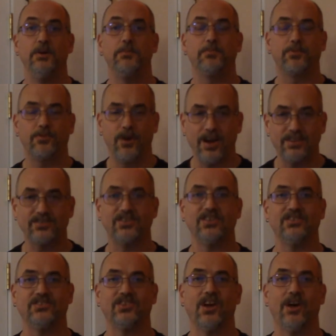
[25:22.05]

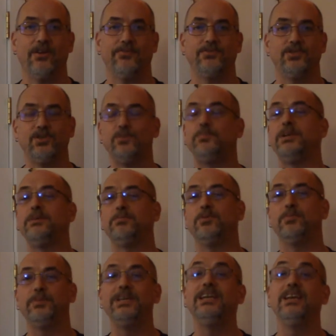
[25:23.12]
process of two people
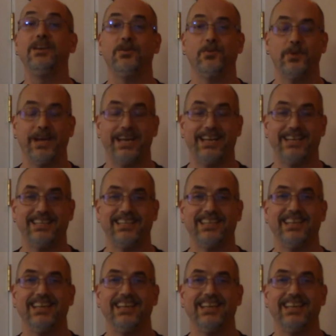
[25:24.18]
being wed,